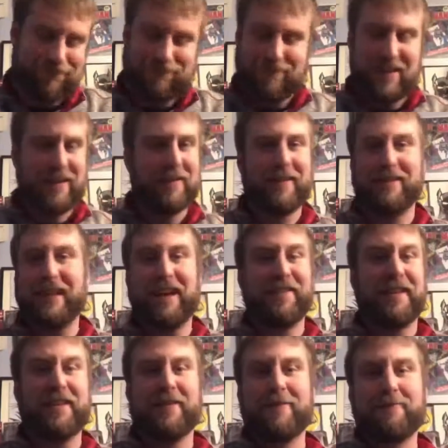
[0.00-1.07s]
It's
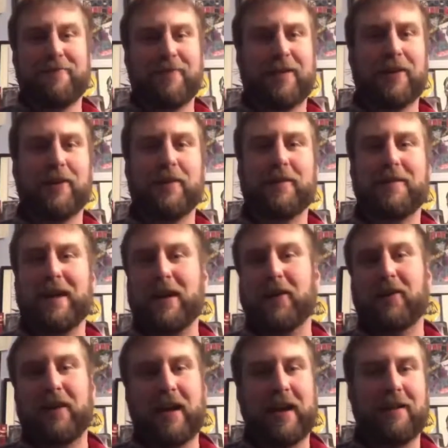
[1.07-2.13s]
decent. It's not
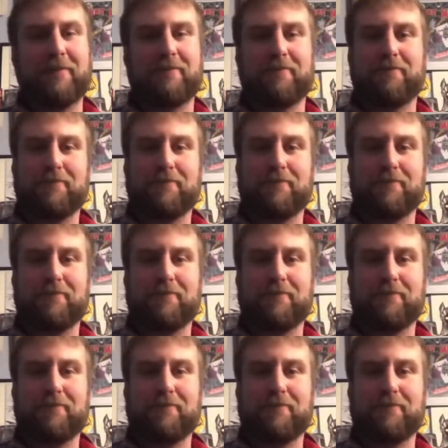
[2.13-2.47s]
great,